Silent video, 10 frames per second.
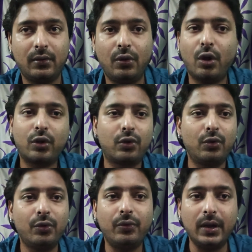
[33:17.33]
not
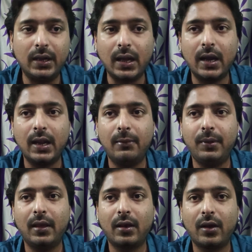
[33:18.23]
to return
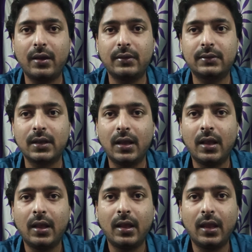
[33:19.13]
it, because
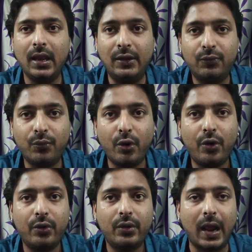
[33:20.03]
it
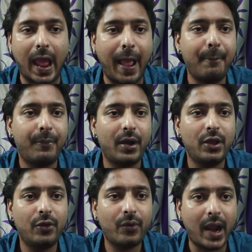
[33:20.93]
won't hamper
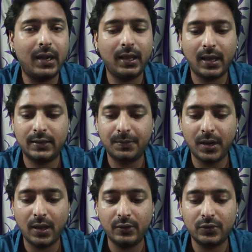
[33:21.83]
your writing
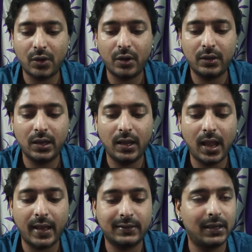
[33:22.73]
experience or
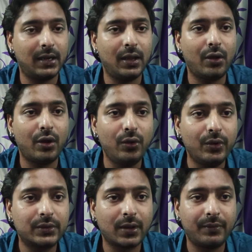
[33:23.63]
the aesthetic or
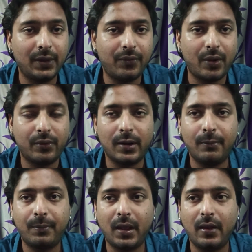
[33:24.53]
looks of the
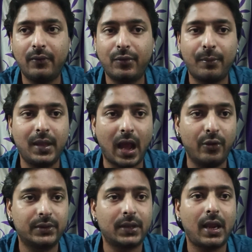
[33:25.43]
fountain pen from the
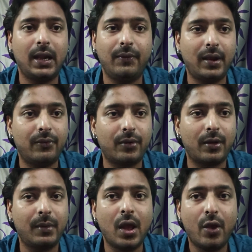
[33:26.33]
outside, even
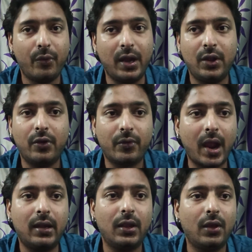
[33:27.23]
from when you're
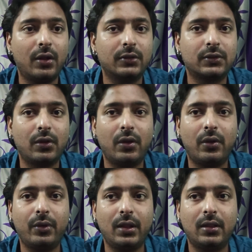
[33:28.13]
writing
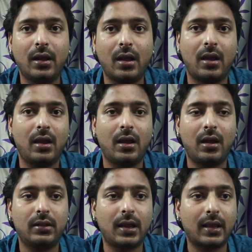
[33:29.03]
also with
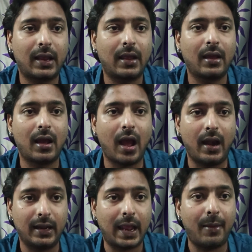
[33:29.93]
the
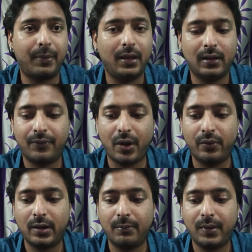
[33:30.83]
uncapping the
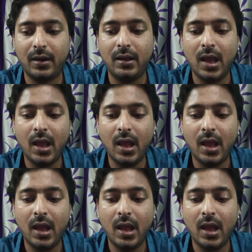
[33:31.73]
fountain pen,